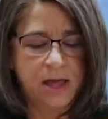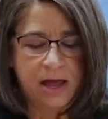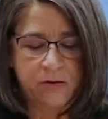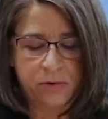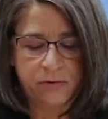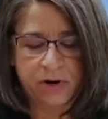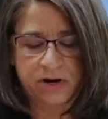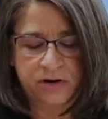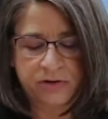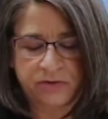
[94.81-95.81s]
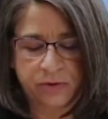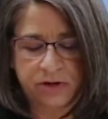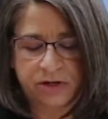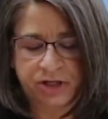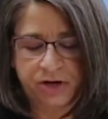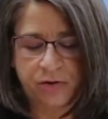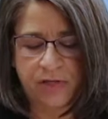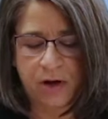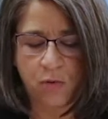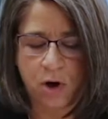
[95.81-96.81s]
And what we're going to do is we're going to show
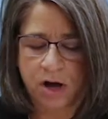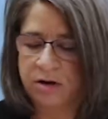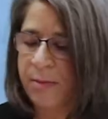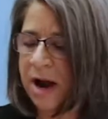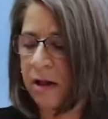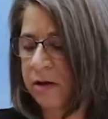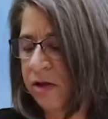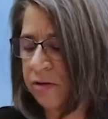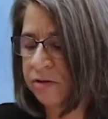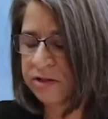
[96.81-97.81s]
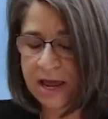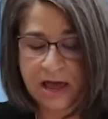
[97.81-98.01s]
that water molecules